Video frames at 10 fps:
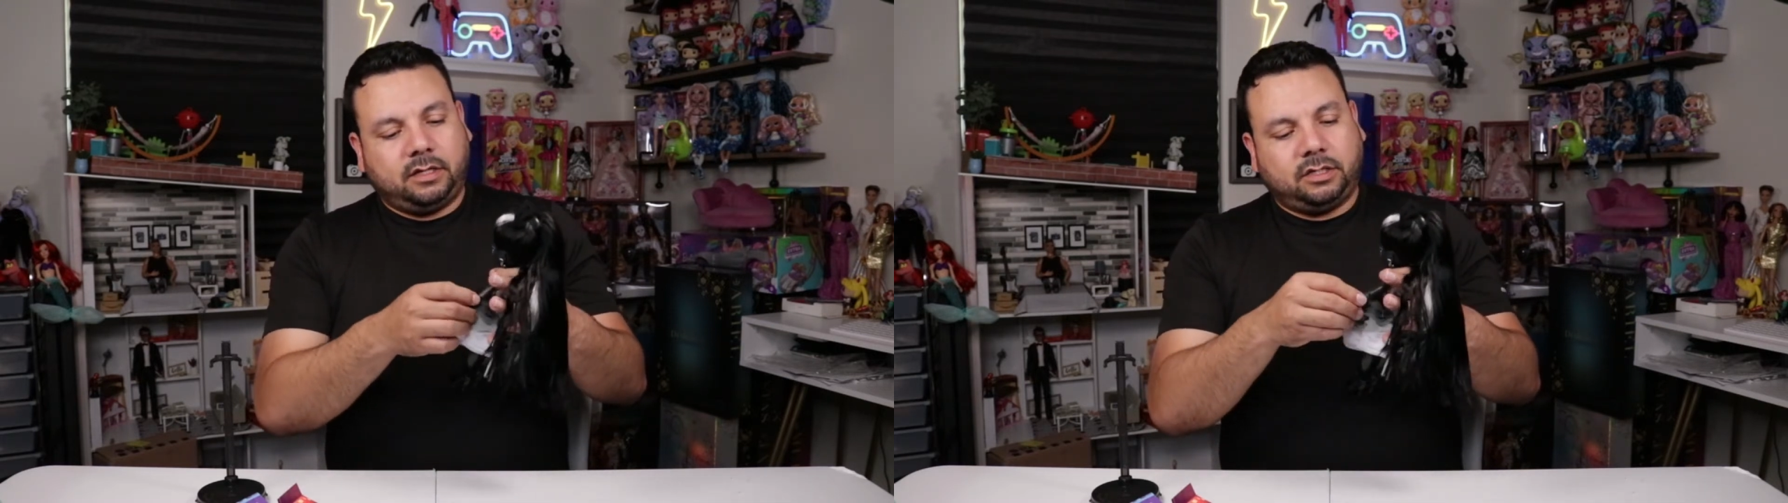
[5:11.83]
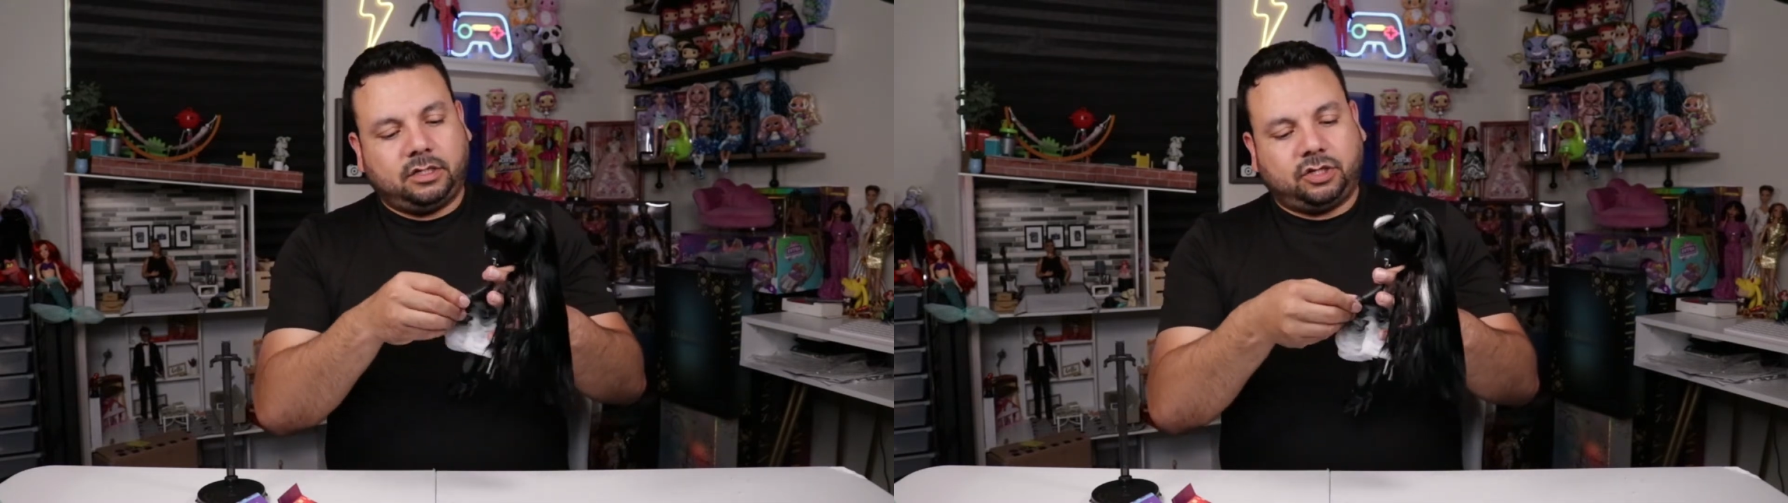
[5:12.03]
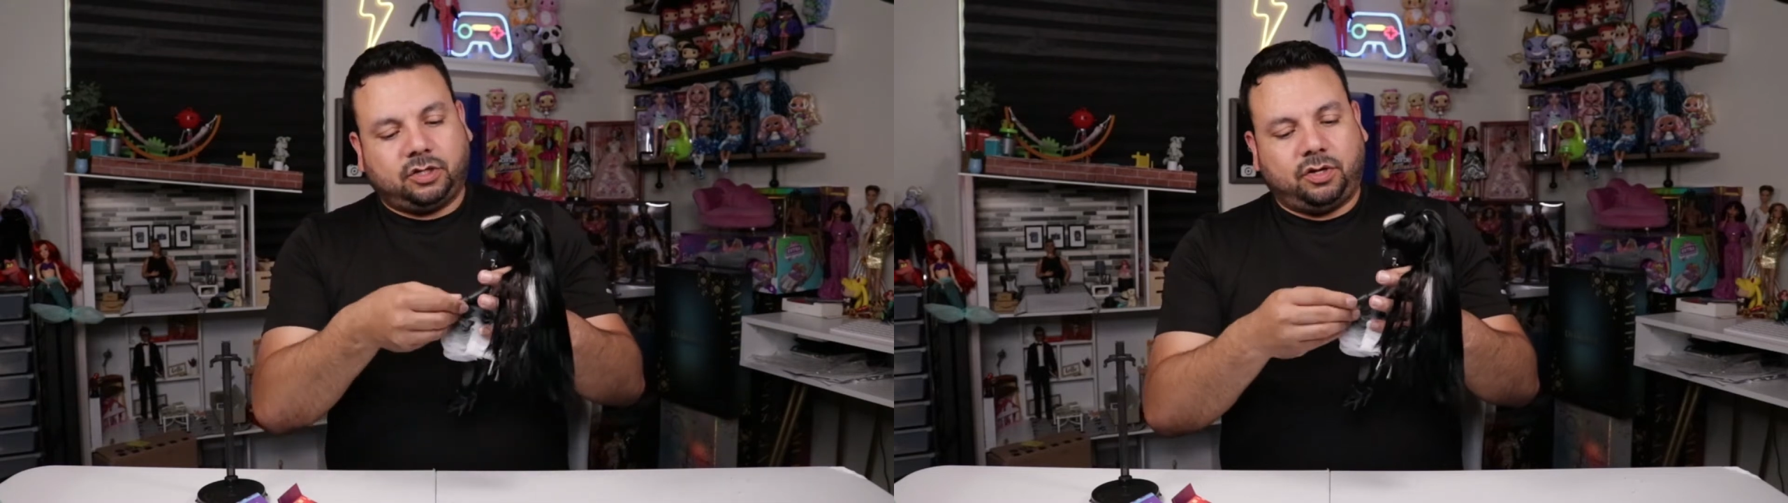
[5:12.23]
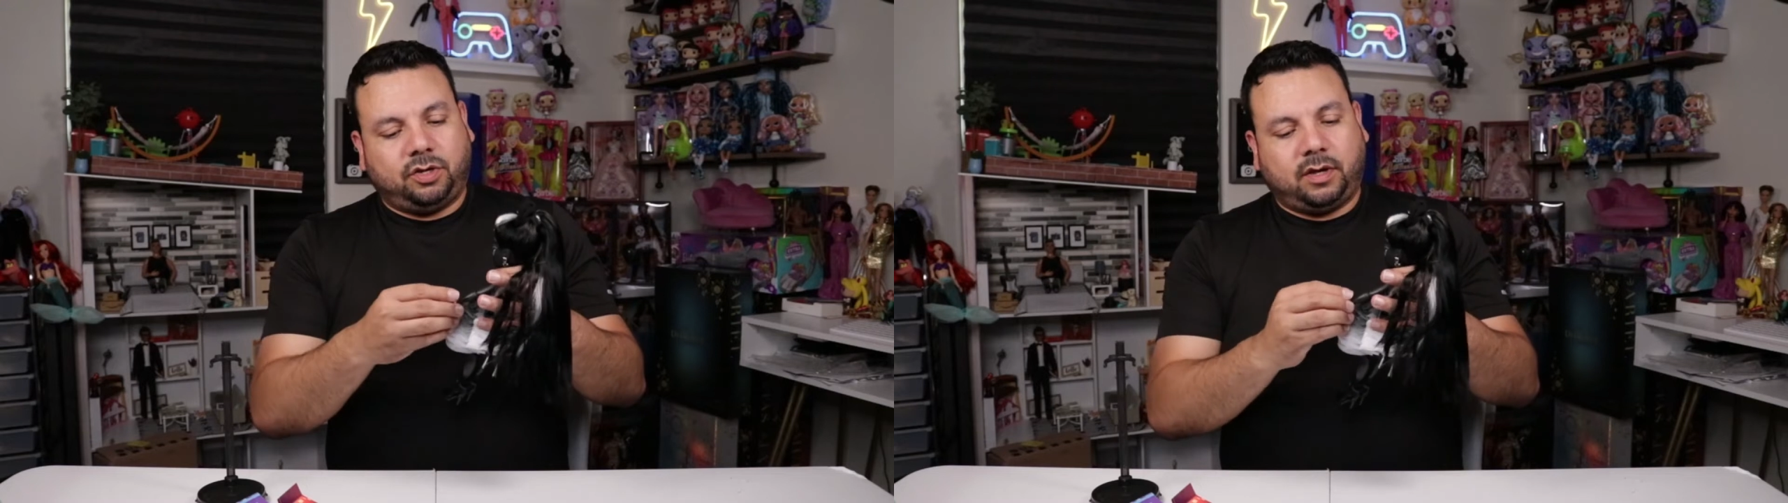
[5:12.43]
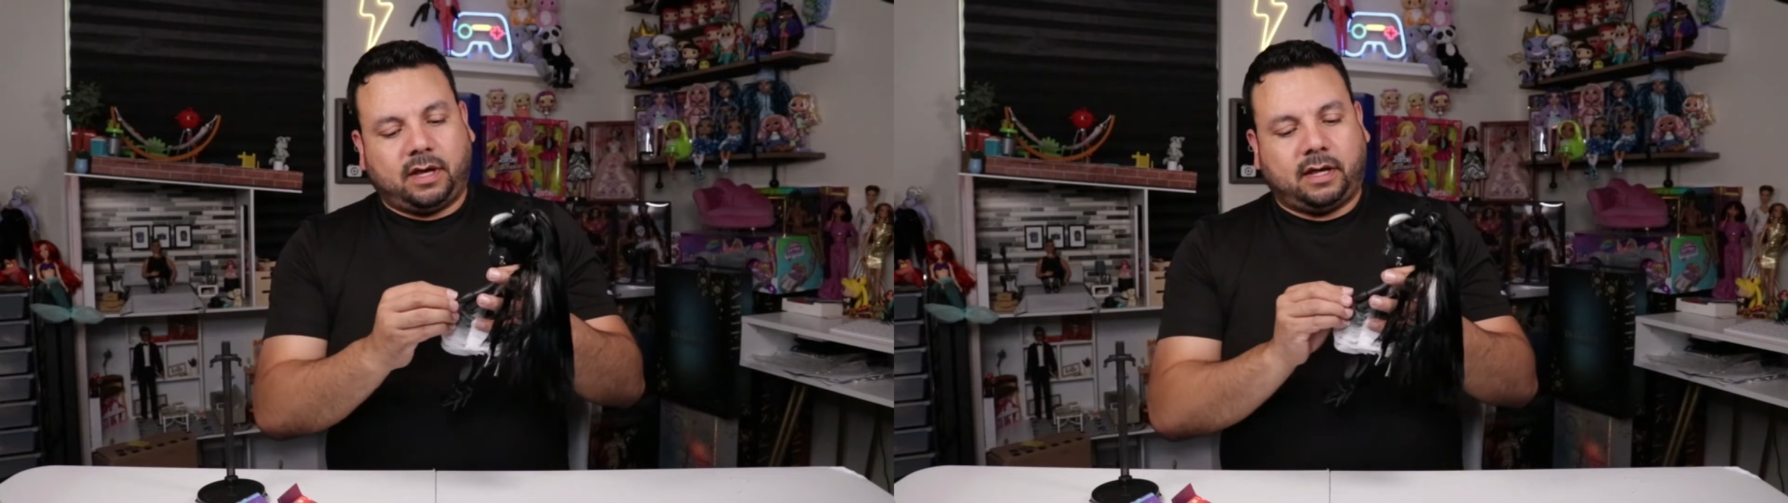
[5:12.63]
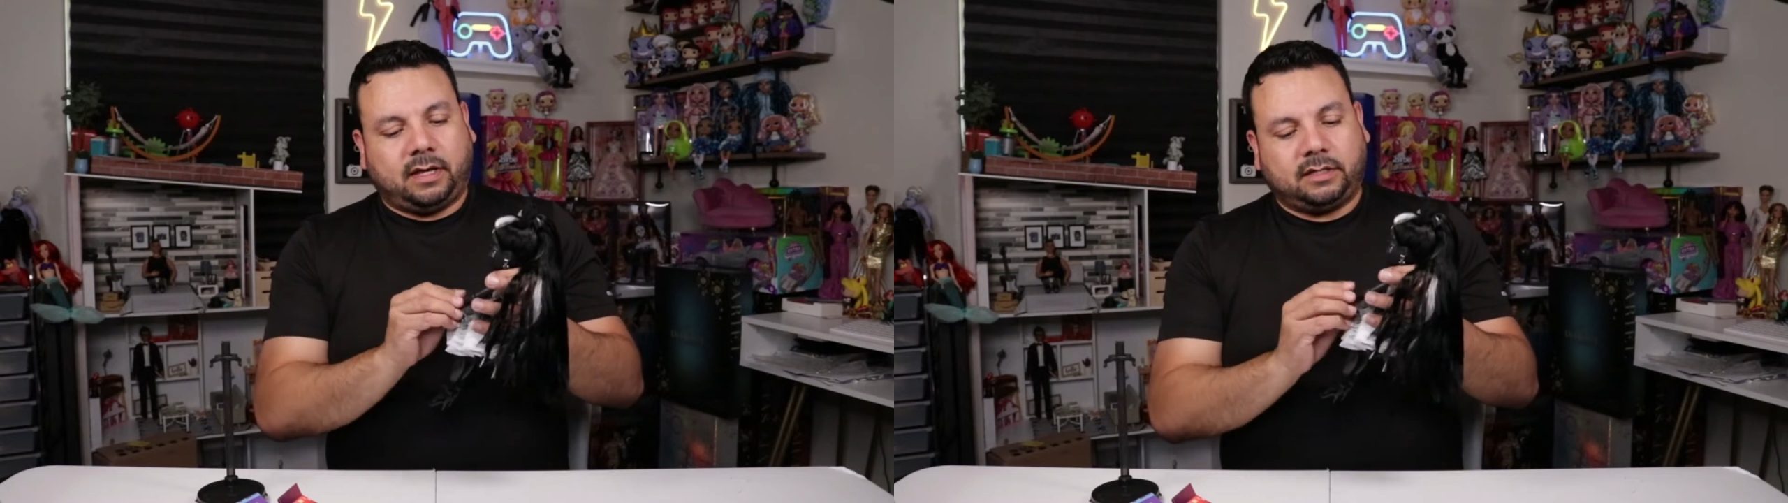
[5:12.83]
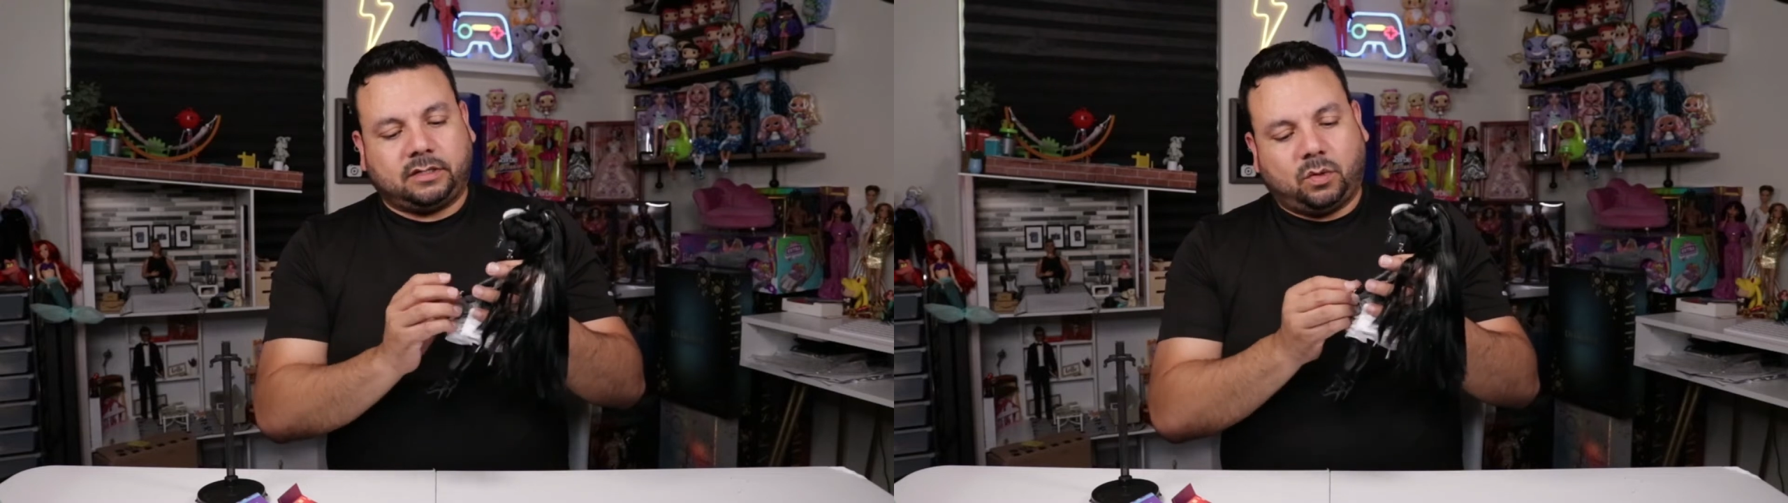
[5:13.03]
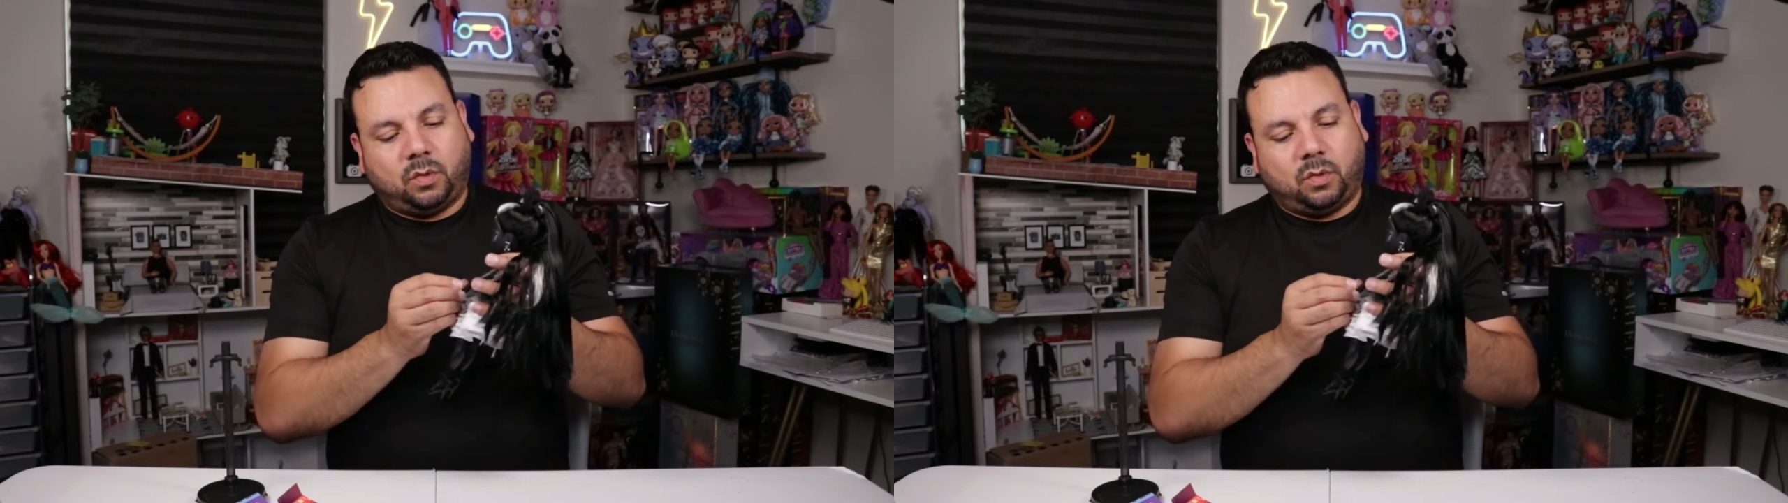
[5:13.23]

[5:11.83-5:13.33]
to show you guys